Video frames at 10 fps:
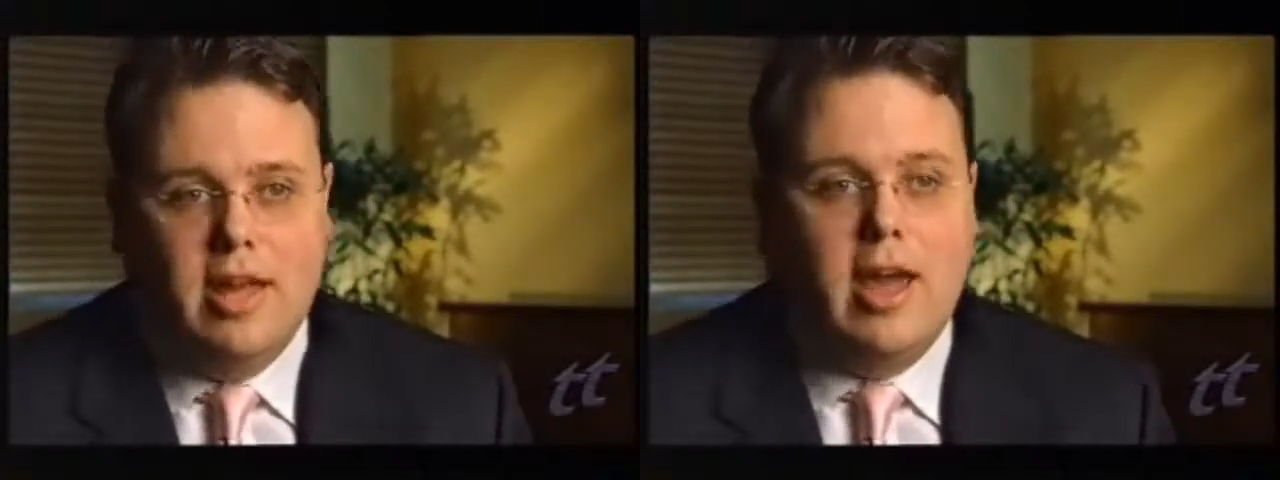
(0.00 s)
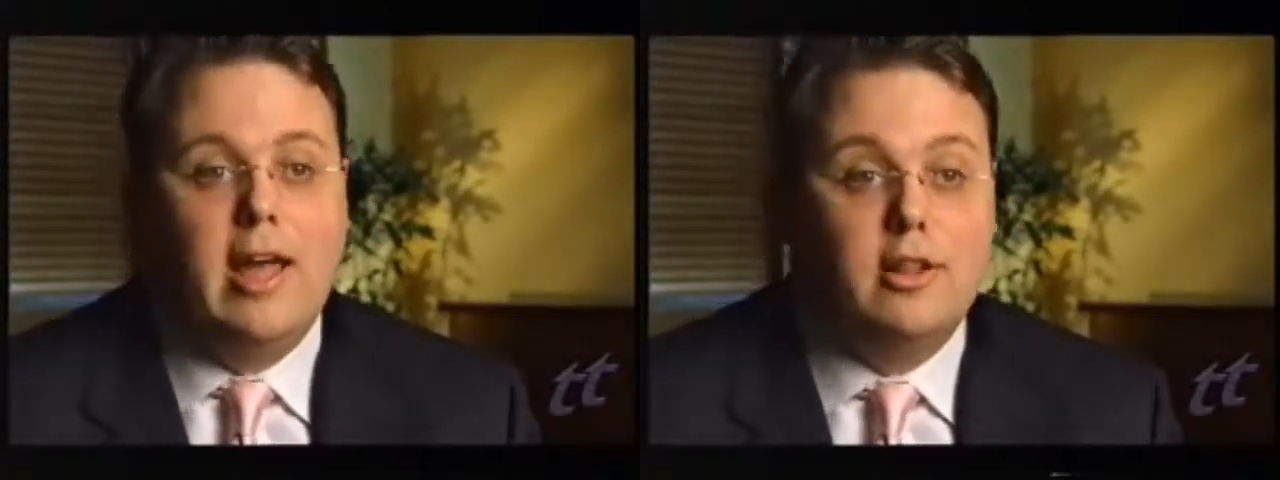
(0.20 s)

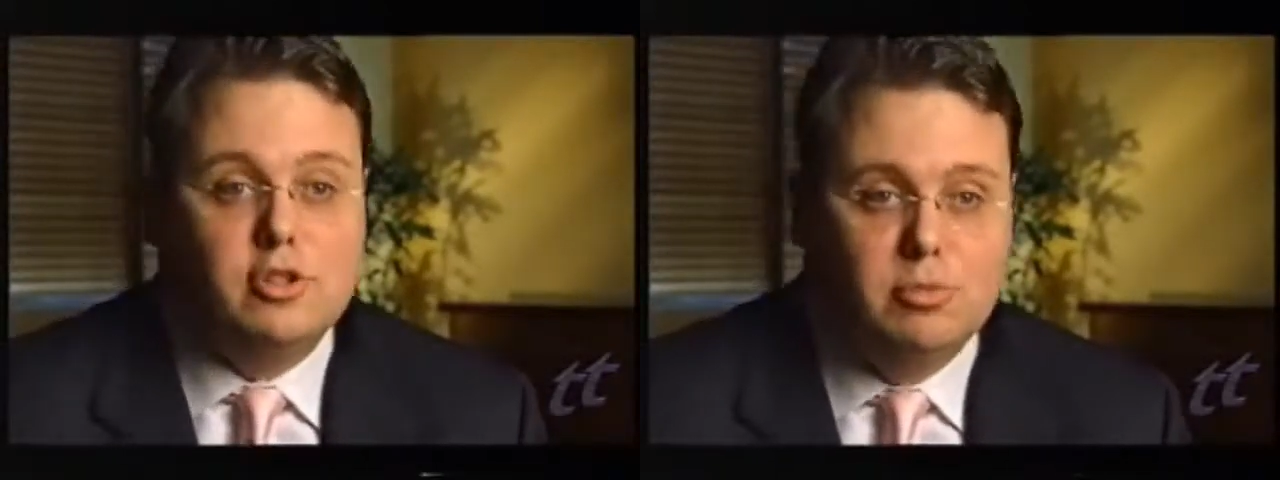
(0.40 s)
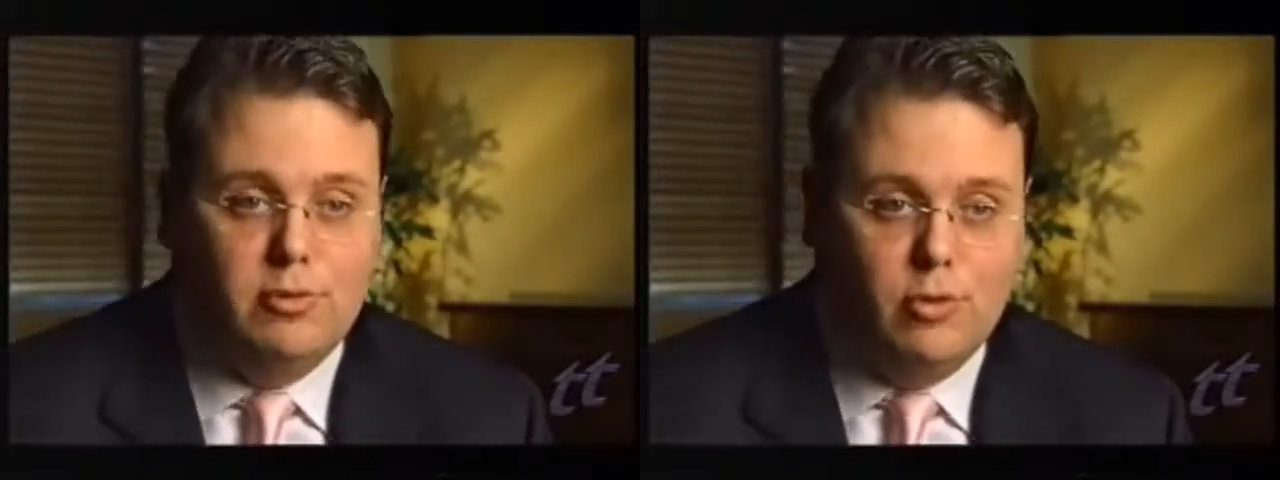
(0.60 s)
they're
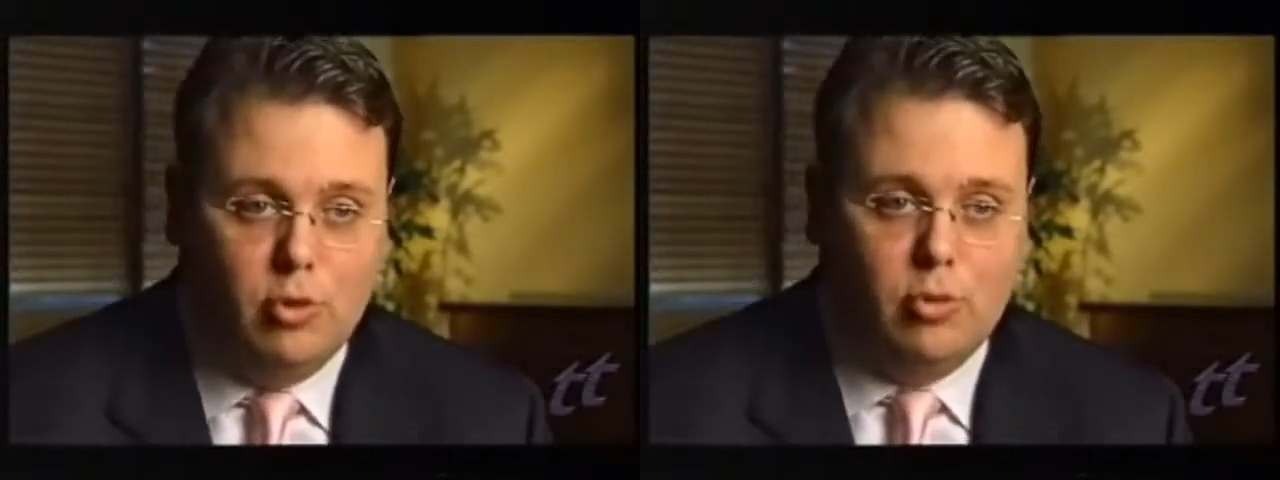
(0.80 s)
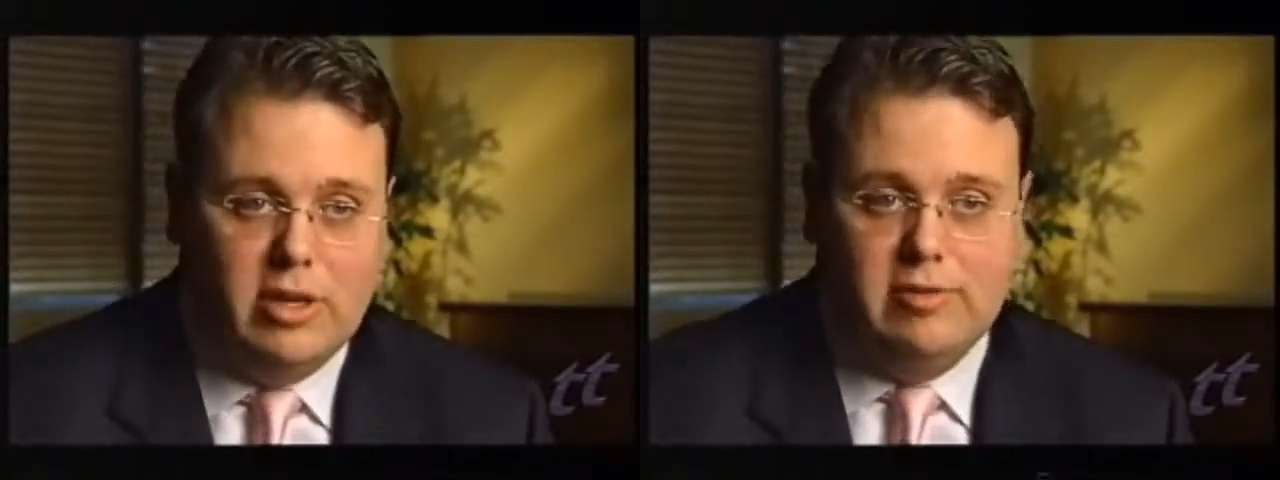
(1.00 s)
eligible
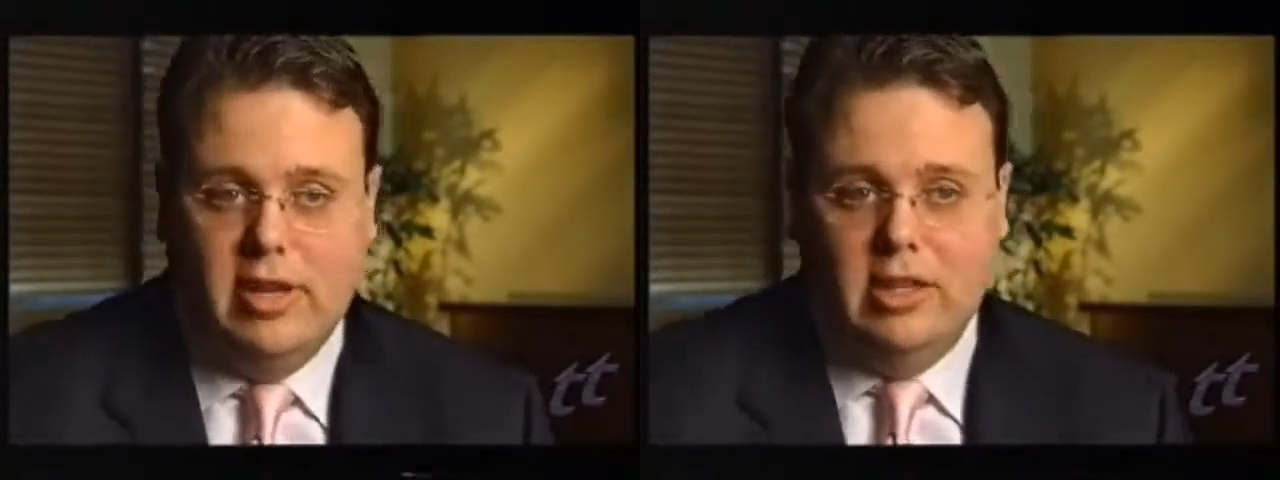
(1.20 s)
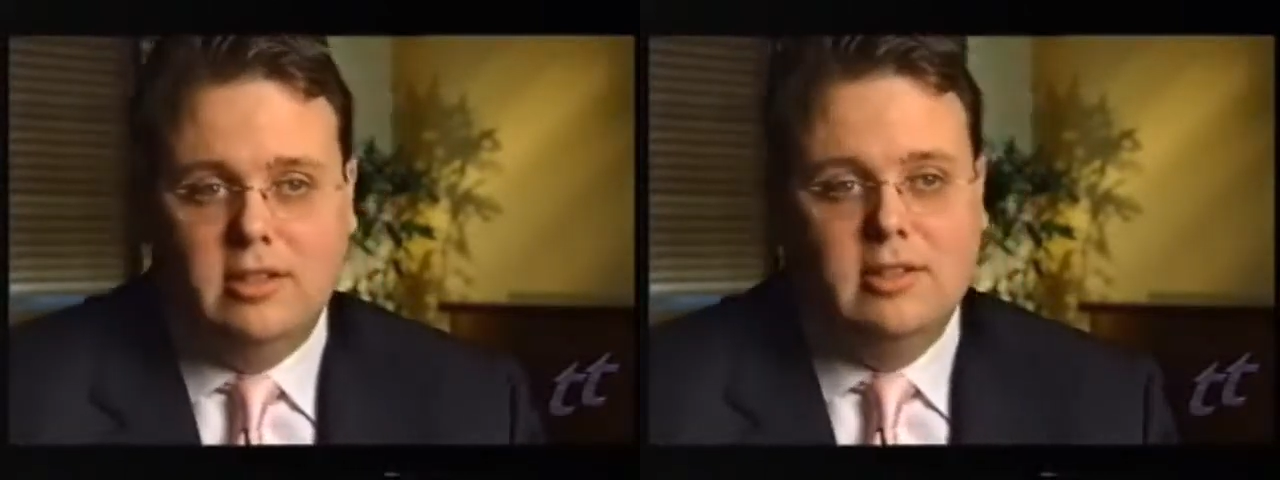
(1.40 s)
for a
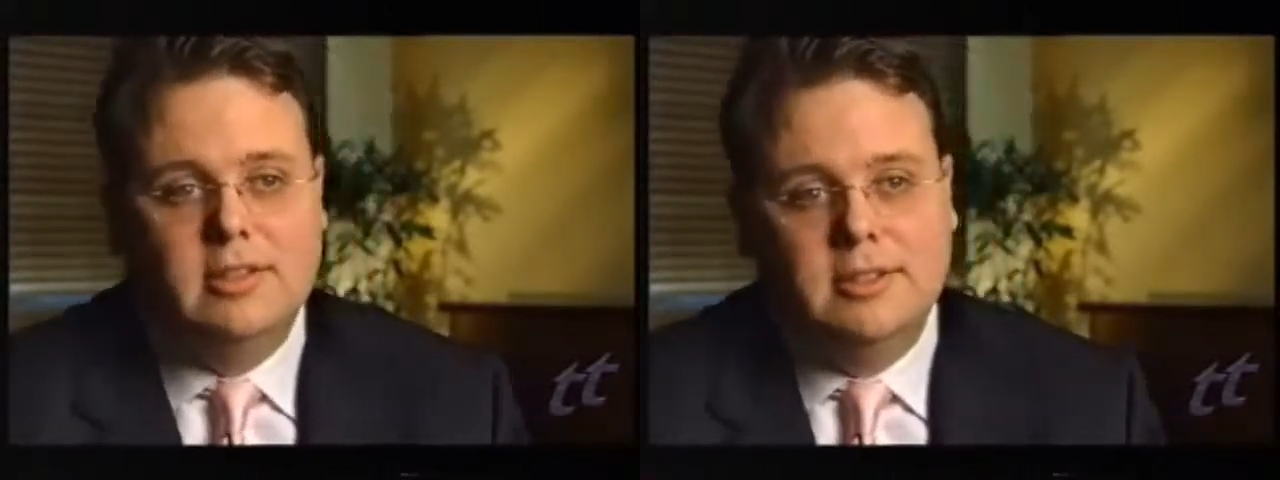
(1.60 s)
refund.